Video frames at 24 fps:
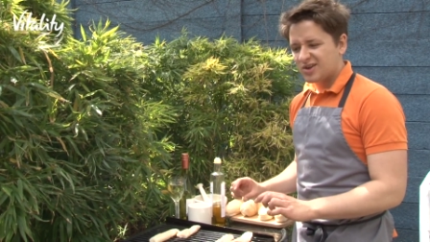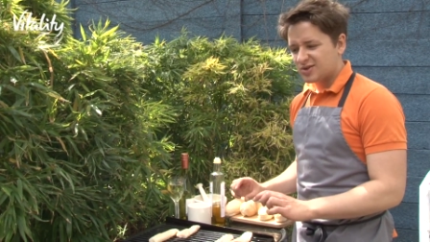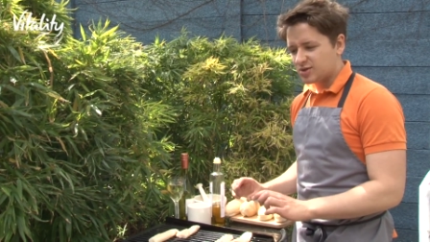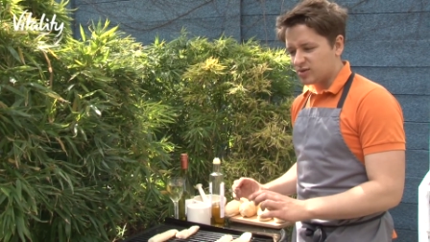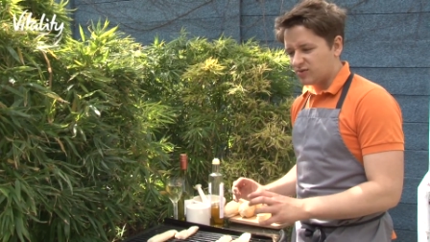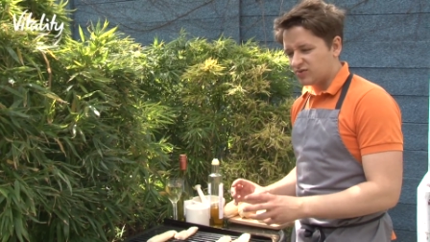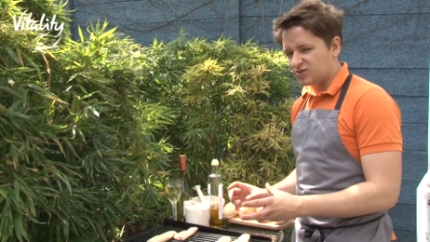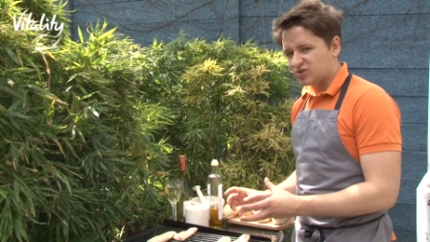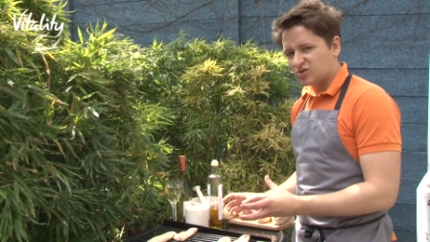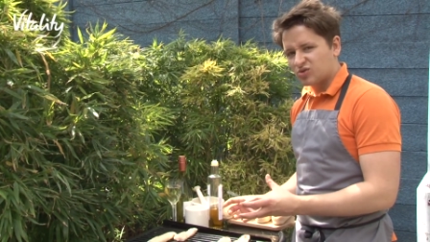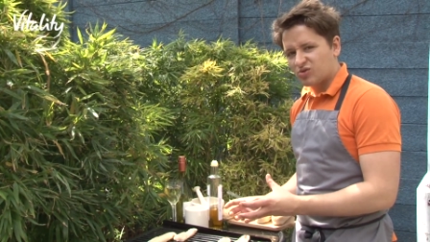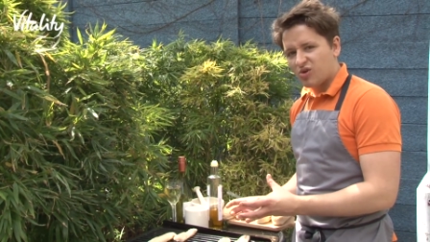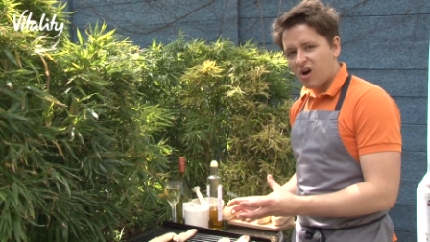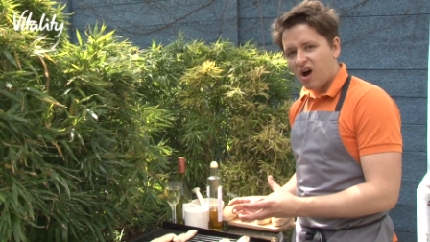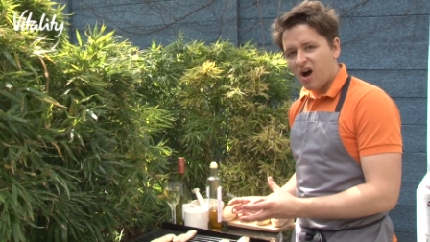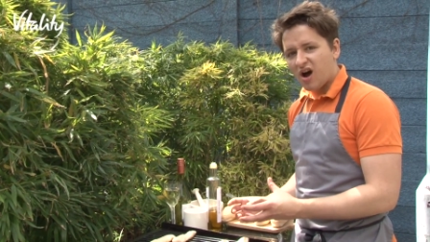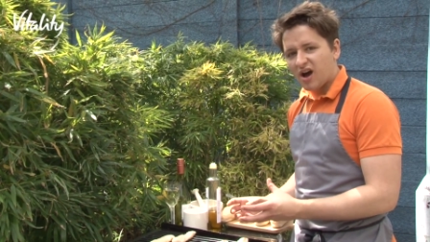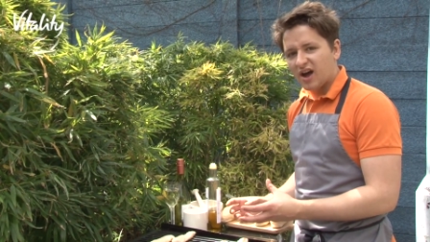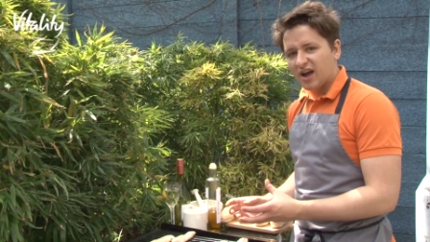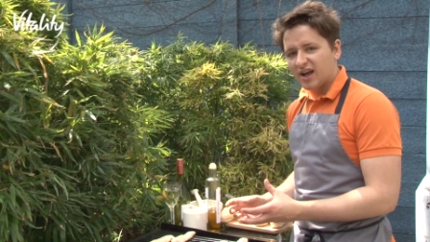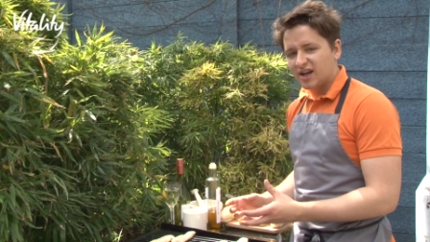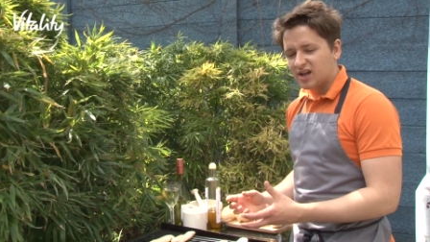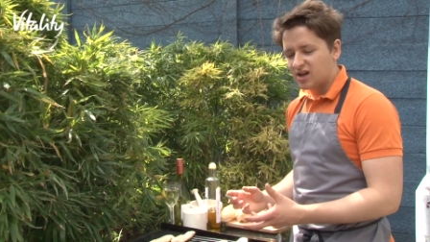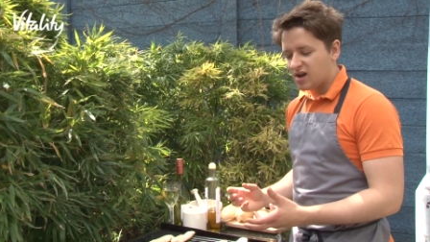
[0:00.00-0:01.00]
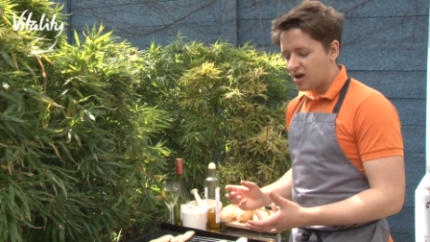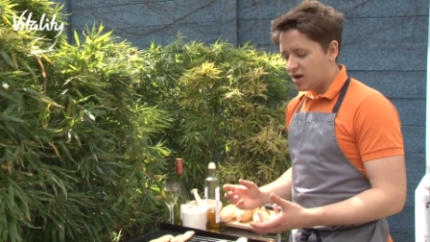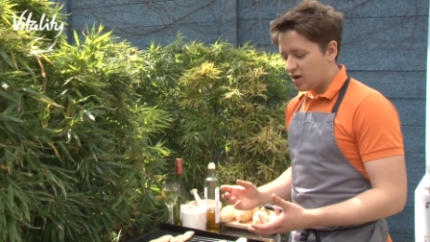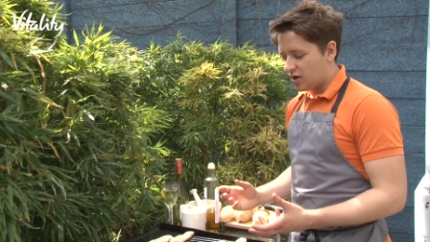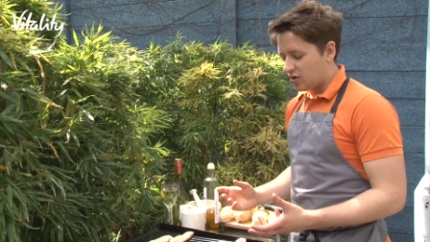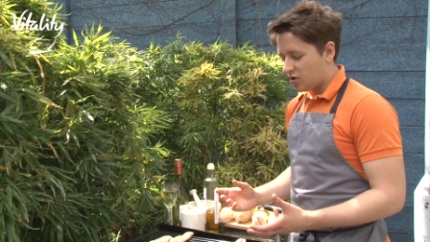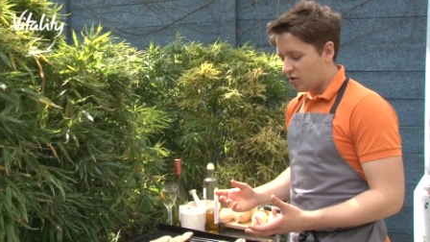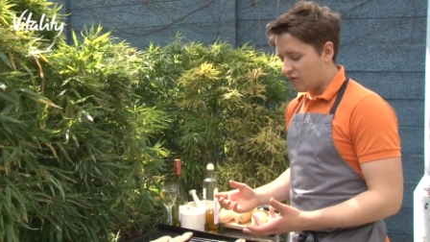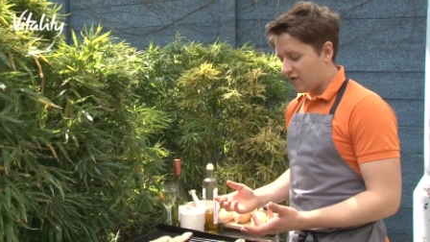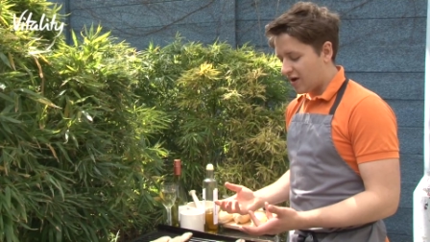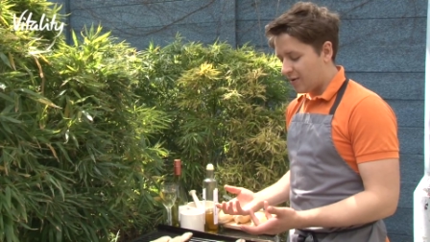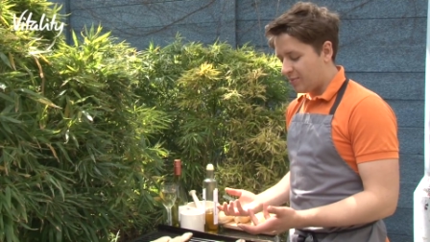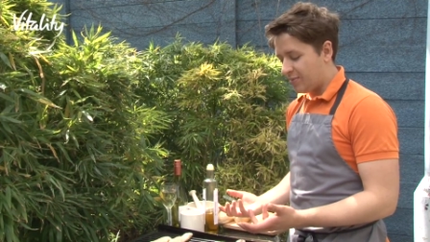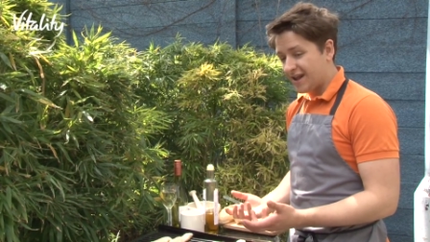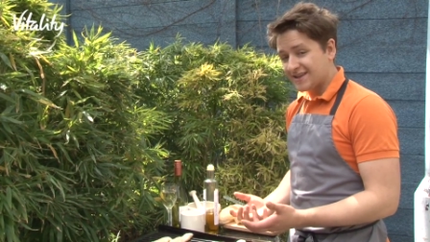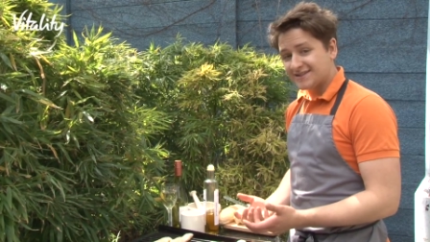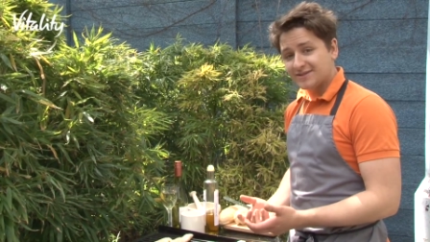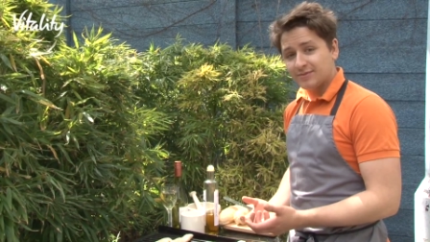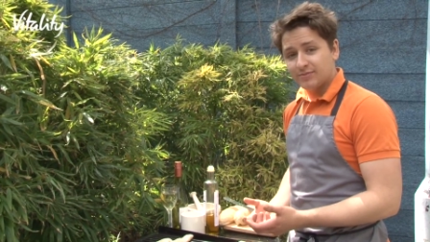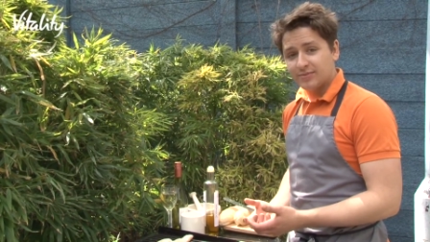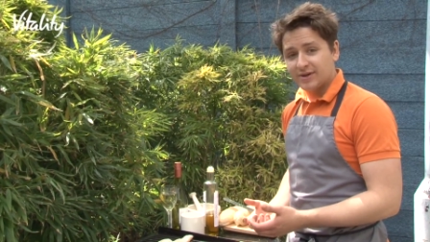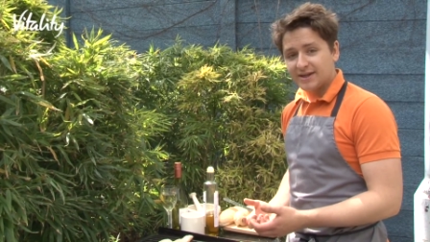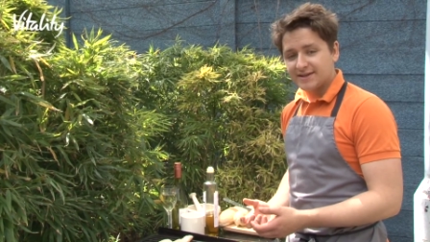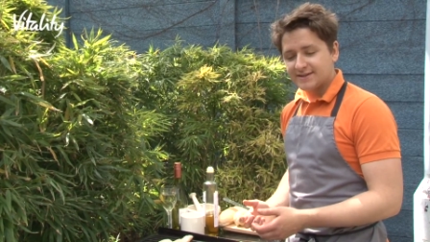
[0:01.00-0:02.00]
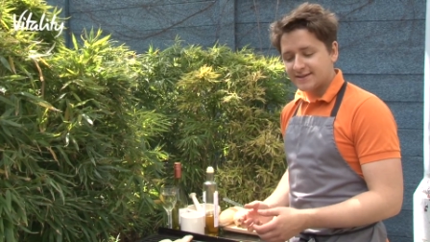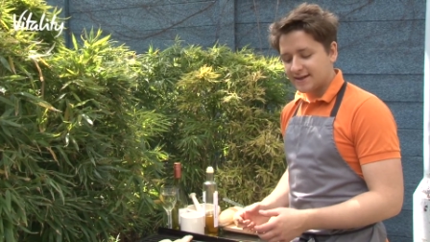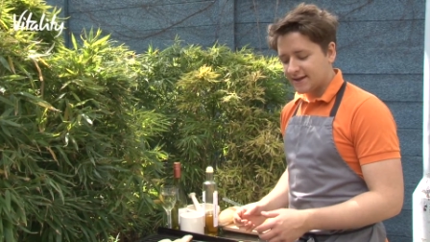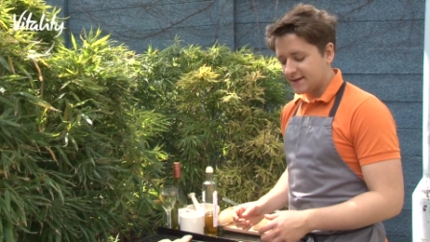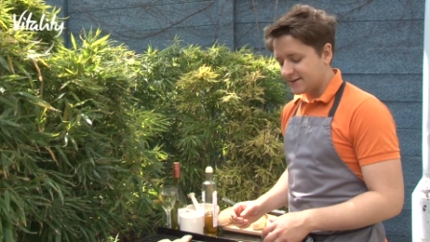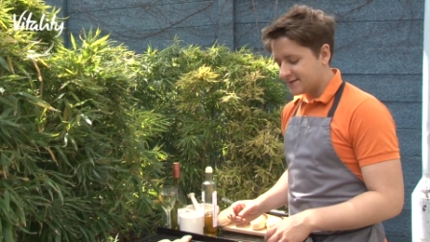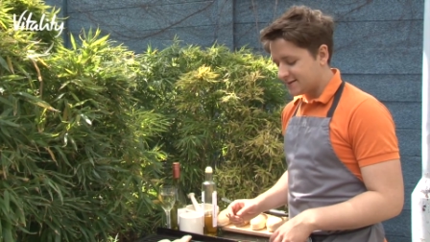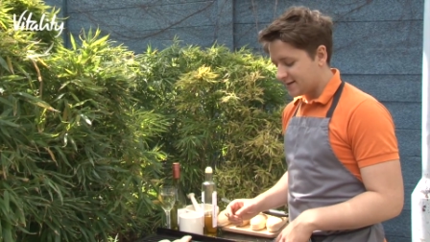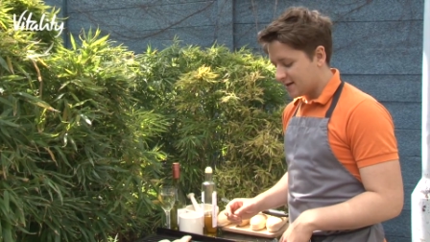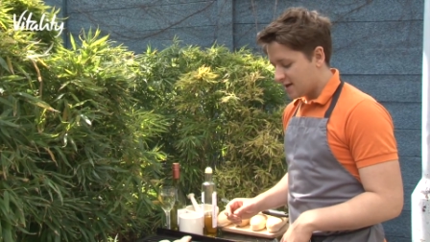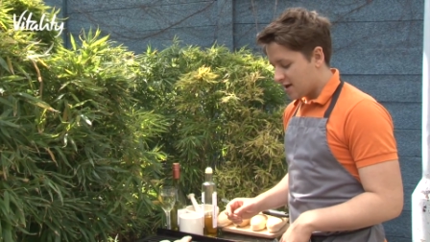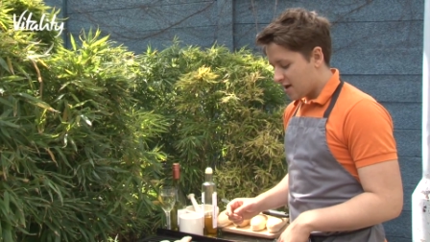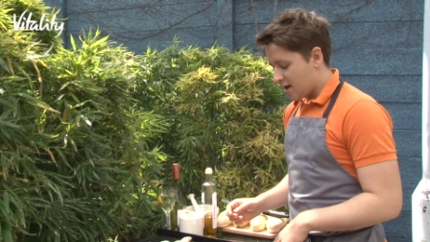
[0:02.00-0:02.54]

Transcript: sort of dry, not very pleasant pieces.